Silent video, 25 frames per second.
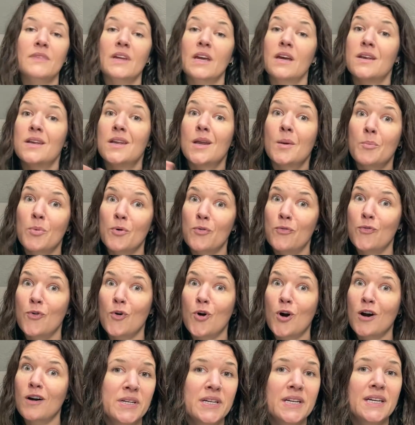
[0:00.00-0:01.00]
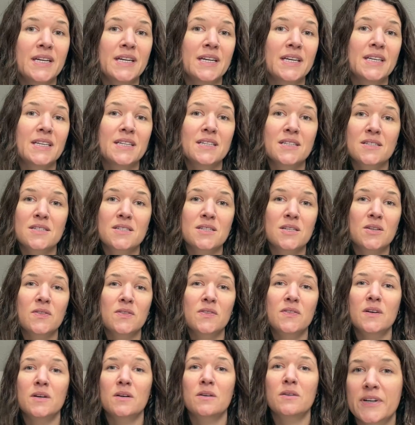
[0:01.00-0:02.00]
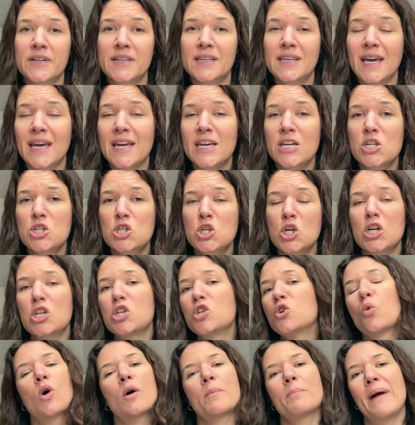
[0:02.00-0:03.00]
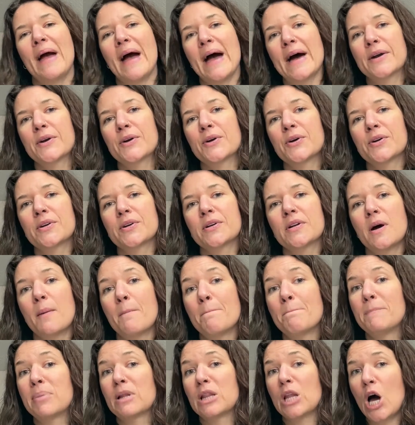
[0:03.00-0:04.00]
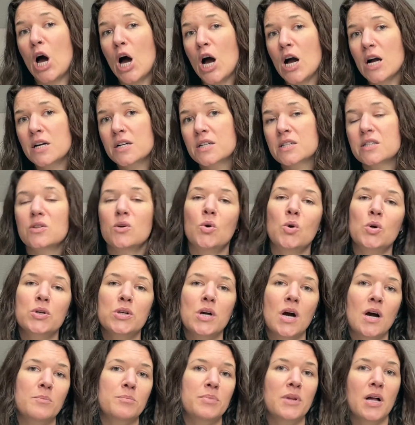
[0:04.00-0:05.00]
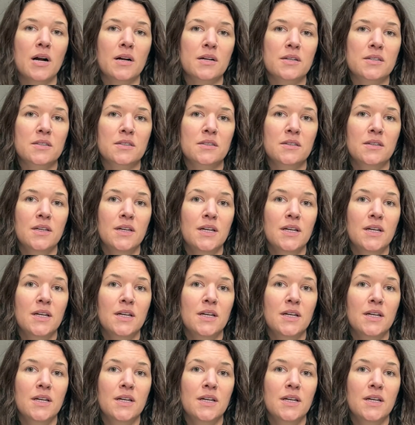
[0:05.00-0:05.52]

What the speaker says: Number 4, is the gauge in your pattern blocked or not blocked?